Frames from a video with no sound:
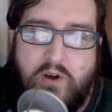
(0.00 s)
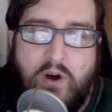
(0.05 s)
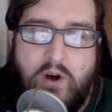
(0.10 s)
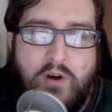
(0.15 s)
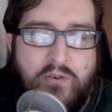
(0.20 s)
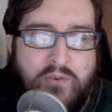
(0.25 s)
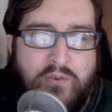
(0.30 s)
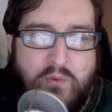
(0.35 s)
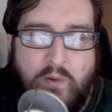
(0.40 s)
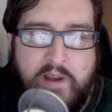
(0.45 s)

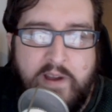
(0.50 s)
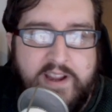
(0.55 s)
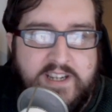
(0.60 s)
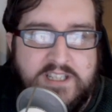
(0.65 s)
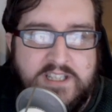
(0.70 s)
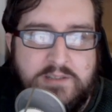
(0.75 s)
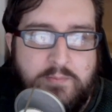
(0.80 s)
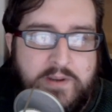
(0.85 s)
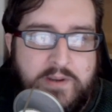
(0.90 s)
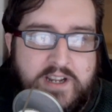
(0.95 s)

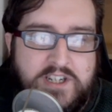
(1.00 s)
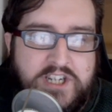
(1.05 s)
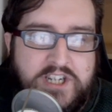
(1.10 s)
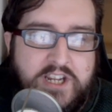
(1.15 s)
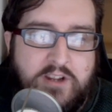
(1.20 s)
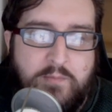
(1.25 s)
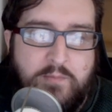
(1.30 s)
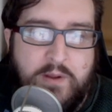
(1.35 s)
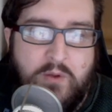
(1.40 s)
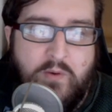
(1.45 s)
off-whites potentially
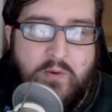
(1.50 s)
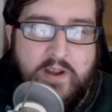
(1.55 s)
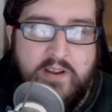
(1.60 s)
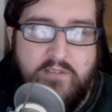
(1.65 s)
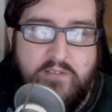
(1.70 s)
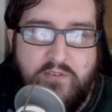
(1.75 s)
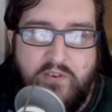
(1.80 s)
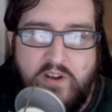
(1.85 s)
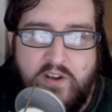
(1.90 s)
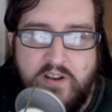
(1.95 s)
could be quite
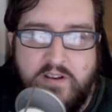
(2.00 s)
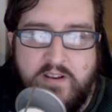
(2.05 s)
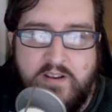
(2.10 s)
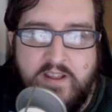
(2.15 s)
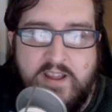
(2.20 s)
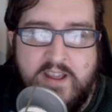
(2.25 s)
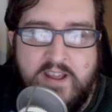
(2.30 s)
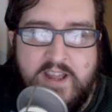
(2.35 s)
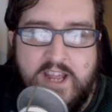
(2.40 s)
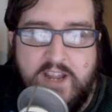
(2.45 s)
fun
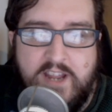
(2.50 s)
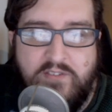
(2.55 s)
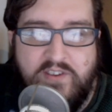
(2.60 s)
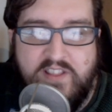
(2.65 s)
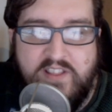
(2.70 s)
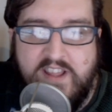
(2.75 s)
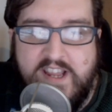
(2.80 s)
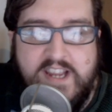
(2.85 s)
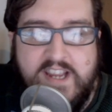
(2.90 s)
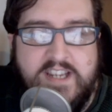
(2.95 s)
for
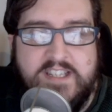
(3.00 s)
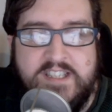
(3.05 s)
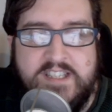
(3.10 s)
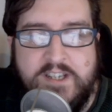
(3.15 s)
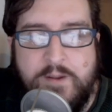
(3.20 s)
these.